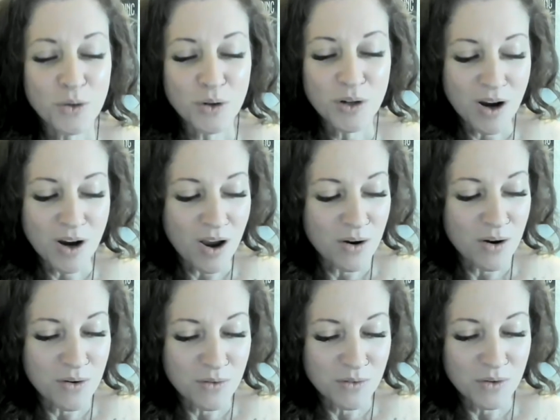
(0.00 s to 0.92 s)
your
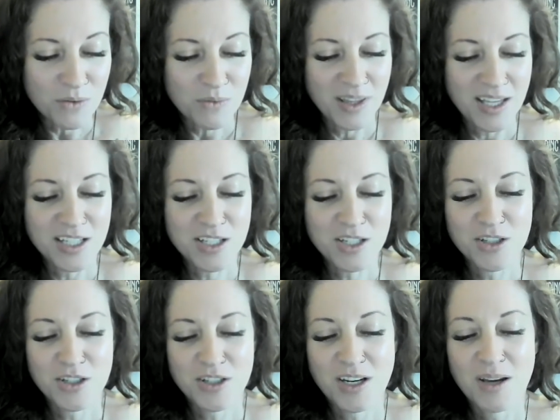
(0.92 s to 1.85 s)
own
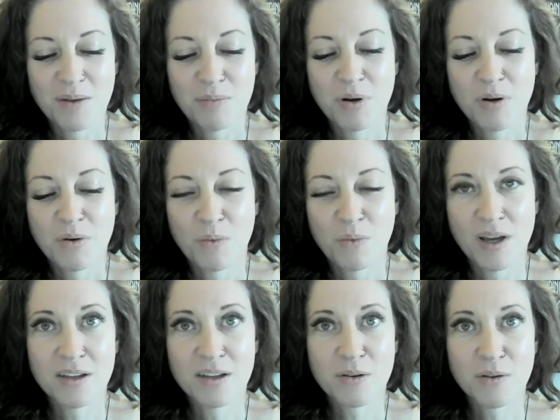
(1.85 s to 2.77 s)
relationship
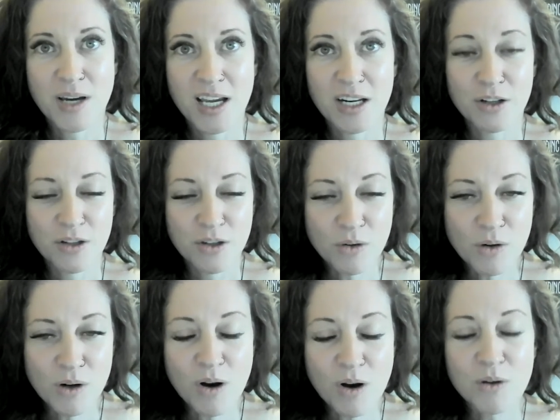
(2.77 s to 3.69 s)
with Creator,
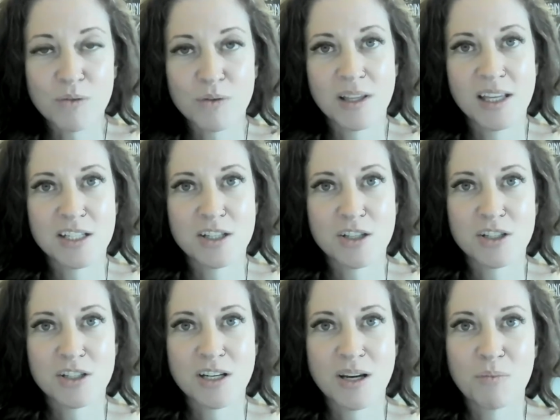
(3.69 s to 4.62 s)
your own
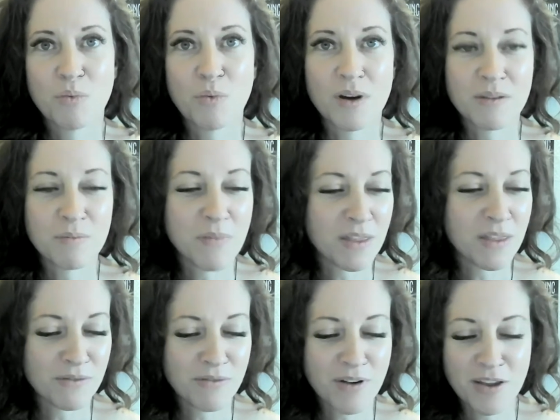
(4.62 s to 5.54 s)
relationship with
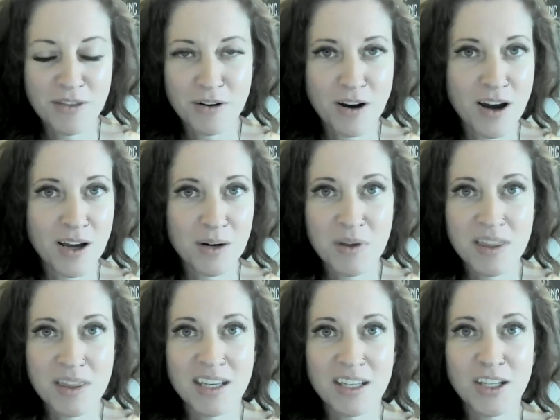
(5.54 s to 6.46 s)
Mother, Father,
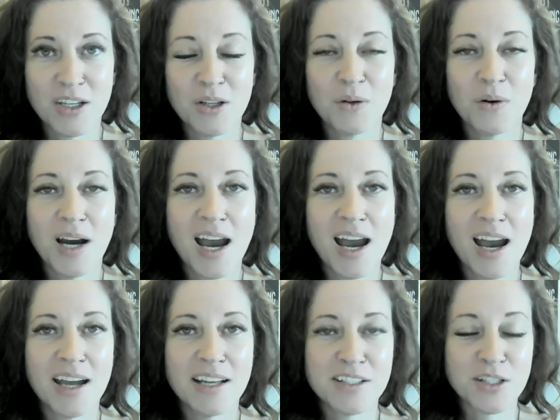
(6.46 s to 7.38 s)
God within you,
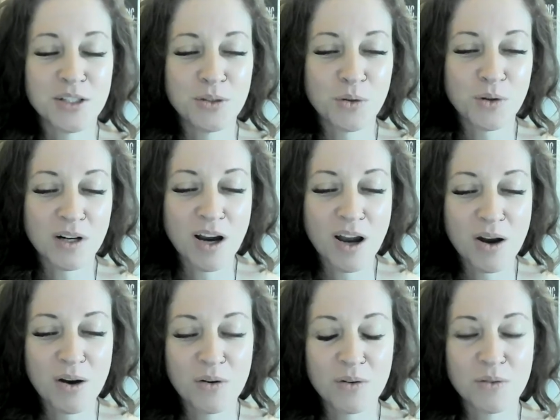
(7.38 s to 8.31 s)
and
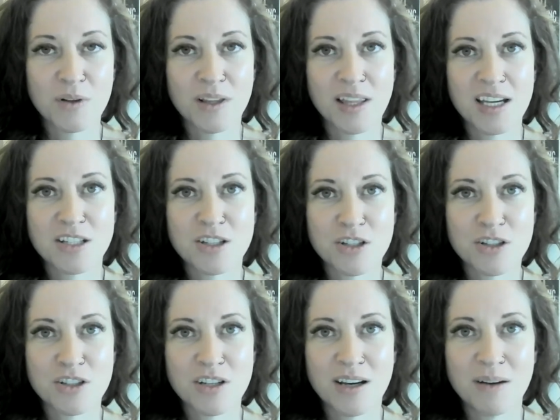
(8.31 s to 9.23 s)
your own
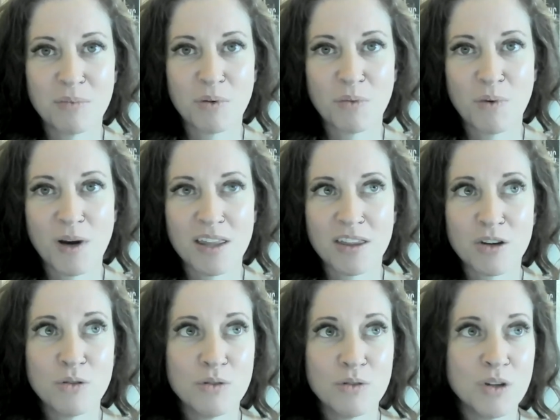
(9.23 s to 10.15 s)
relationship
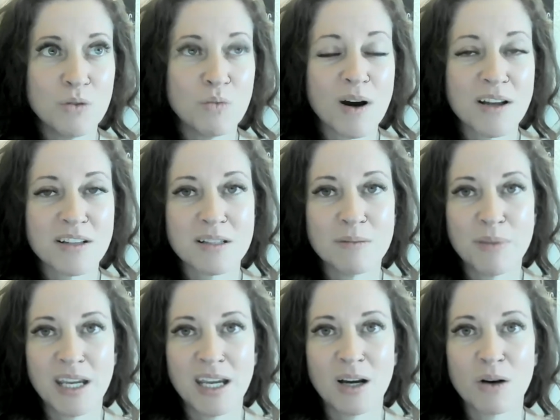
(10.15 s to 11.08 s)
with who you want
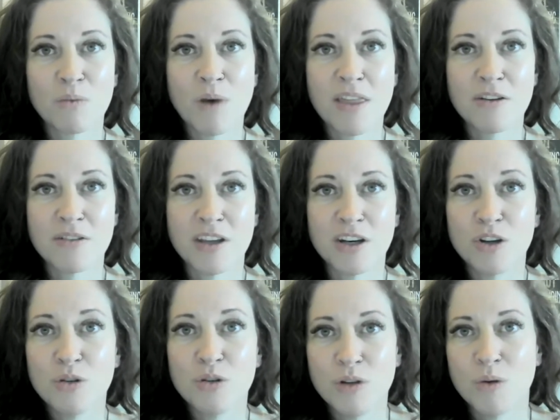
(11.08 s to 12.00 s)
to be rather
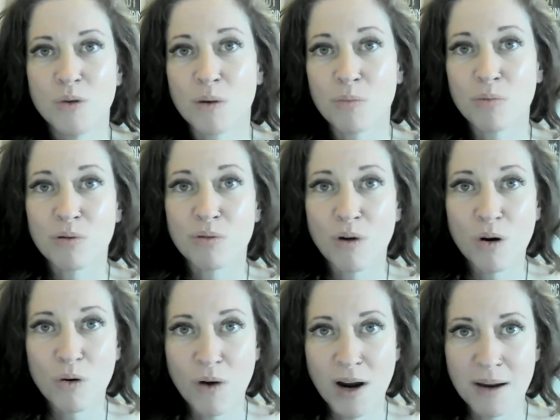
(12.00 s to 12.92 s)
than who you were
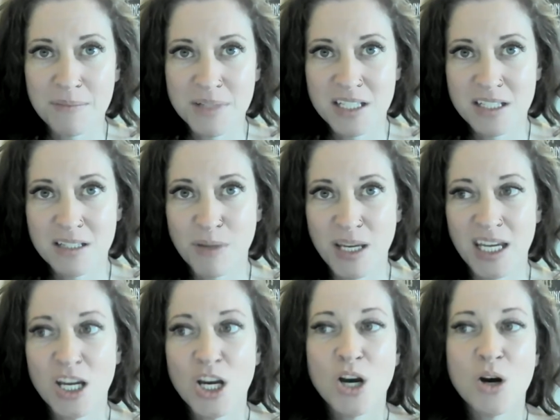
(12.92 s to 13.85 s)
programmed to
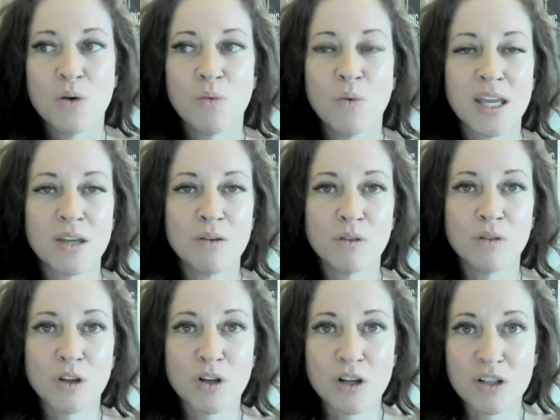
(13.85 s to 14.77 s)
be, what
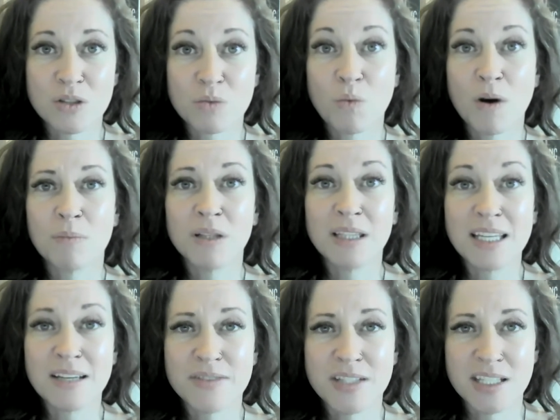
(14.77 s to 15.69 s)
you learned, what
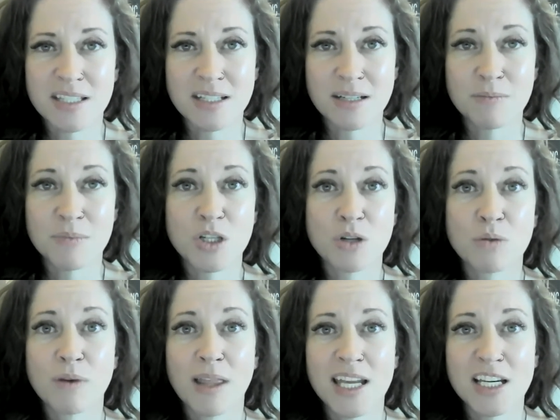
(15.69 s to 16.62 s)
belief systems,
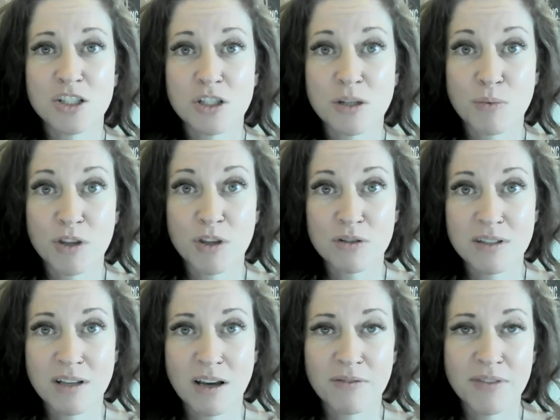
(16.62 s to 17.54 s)
your relationship with
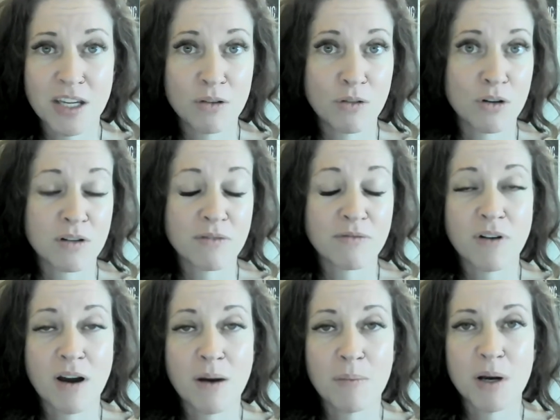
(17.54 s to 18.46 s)
yourself that you learned
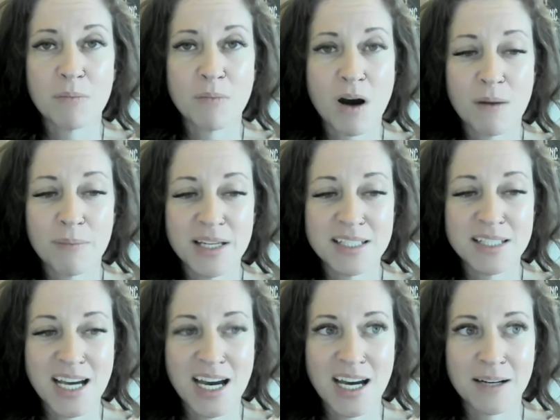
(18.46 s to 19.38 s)
from mom
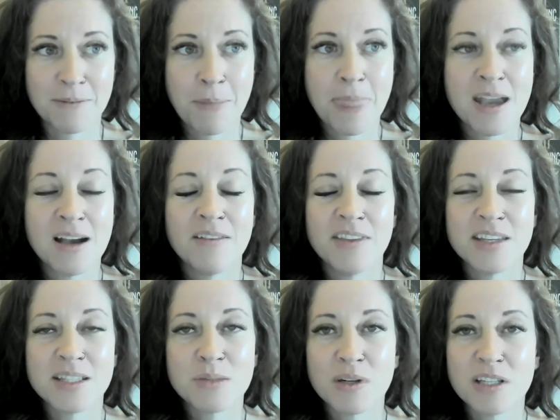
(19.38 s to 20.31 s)
and dad.
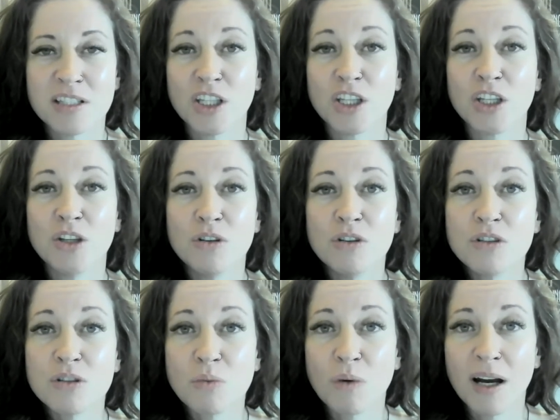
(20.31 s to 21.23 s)
This one is a
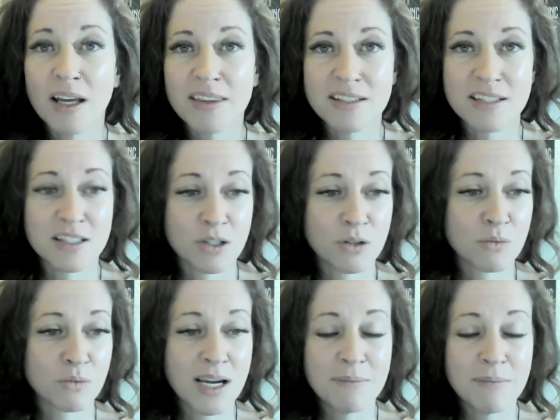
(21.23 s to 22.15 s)
huge one. This is a
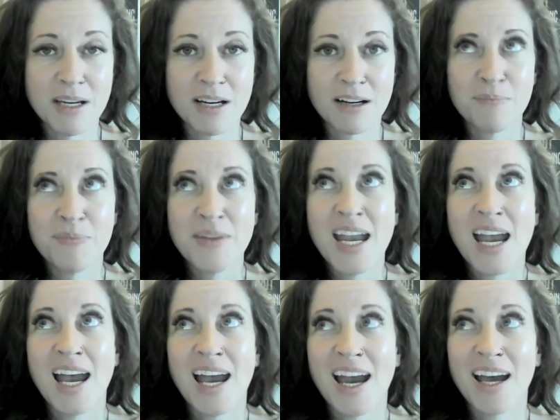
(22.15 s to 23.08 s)
great mirror.